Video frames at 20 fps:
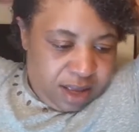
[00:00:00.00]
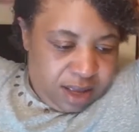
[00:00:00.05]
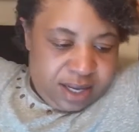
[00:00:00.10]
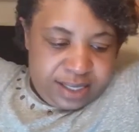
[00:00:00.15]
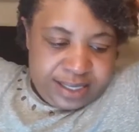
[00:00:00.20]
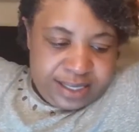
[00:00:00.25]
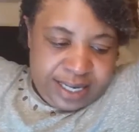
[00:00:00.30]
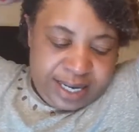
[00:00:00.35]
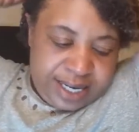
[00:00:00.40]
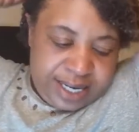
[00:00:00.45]

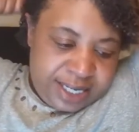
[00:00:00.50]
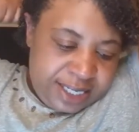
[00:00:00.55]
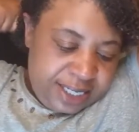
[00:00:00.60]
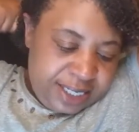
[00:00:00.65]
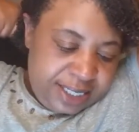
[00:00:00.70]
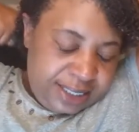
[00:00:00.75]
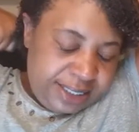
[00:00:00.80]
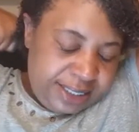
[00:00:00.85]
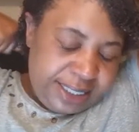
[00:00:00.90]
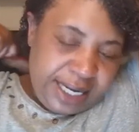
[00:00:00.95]
because I
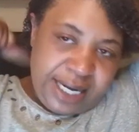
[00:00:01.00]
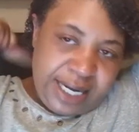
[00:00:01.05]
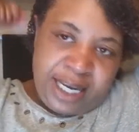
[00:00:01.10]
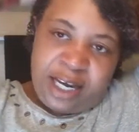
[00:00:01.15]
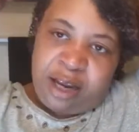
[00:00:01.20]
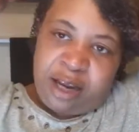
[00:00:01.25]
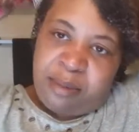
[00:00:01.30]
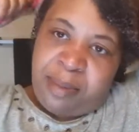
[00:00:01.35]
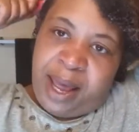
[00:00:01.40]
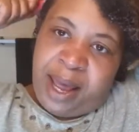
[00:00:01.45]
couldn't tell
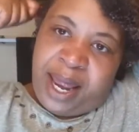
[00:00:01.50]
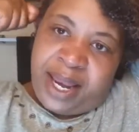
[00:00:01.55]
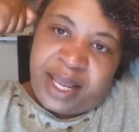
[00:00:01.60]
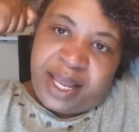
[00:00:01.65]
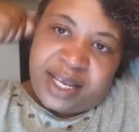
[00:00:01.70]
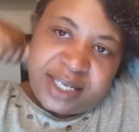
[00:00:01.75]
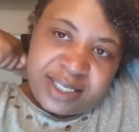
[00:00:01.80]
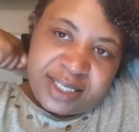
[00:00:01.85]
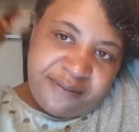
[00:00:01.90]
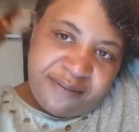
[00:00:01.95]

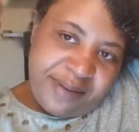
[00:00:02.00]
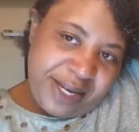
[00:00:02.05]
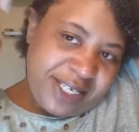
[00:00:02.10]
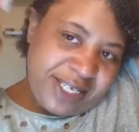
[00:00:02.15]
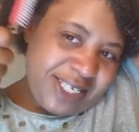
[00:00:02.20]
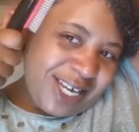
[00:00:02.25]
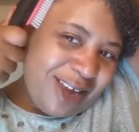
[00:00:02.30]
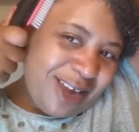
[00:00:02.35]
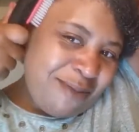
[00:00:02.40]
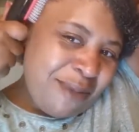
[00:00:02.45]
anybody, because if I
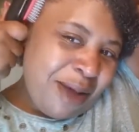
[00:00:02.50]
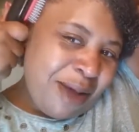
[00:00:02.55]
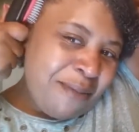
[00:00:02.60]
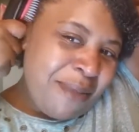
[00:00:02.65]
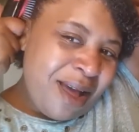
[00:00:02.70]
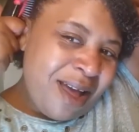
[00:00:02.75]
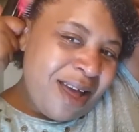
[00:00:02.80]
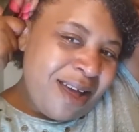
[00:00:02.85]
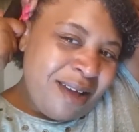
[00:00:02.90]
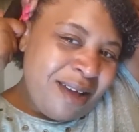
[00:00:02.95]
tell my
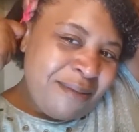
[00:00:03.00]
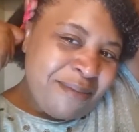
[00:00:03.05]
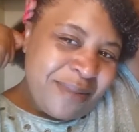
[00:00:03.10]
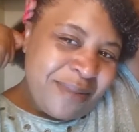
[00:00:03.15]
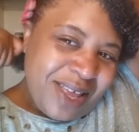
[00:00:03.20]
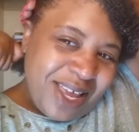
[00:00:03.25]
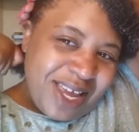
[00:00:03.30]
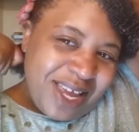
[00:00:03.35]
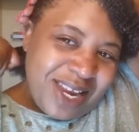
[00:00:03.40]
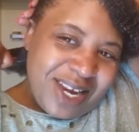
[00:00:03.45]

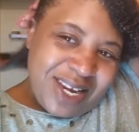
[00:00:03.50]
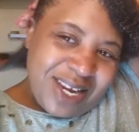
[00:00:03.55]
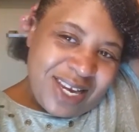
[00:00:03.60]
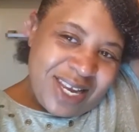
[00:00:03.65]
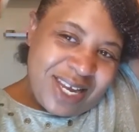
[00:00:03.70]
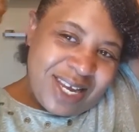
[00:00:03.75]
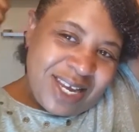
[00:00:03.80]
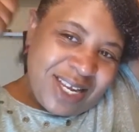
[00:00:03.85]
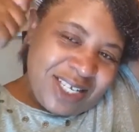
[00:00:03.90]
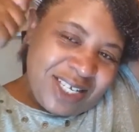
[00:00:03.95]
mom,
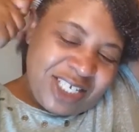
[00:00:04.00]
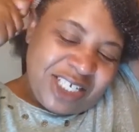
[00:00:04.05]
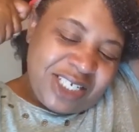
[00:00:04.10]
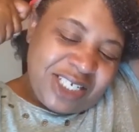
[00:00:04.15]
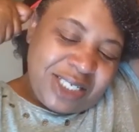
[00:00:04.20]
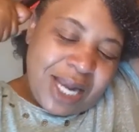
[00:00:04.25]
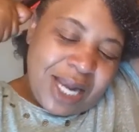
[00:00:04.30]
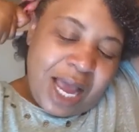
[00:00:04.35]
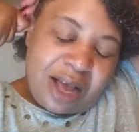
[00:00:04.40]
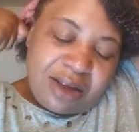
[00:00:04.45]
then
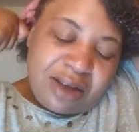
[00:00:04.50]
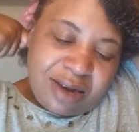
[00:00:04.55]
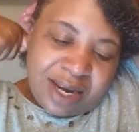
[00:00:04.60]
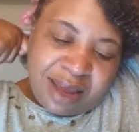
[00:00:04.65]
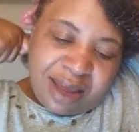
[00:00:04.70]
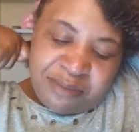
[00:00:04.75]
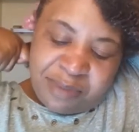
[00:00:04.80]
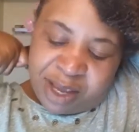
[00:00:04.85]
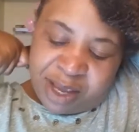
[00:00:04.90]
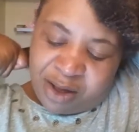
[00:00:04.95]
she's not
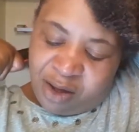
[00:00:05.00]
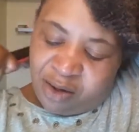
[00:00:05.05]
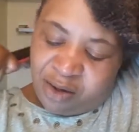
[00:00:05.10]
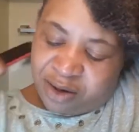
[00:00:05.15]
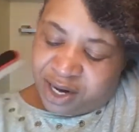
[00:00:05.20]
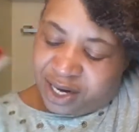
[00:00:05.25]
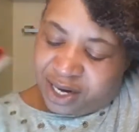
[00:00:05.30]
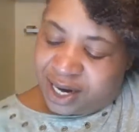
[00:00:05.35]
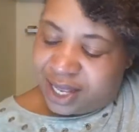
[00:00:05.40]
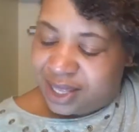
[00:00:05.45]
going to let me go
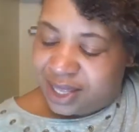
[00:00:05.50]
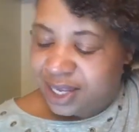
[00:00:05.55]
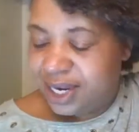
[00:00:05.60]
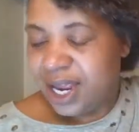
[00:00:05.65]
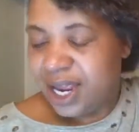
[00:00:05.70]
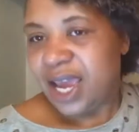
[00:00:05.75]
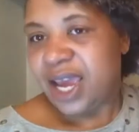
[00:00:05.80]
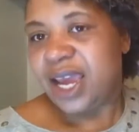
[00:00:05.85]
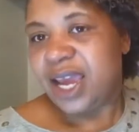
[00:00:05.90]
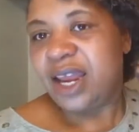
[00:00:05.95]
on another
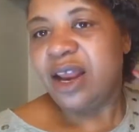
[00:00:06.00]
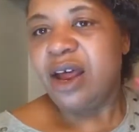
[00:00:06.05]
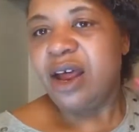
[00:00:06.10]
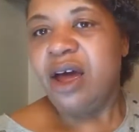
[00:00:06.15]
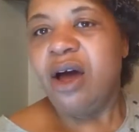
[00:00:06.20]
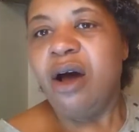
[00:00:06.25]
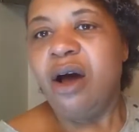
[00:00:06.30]
date,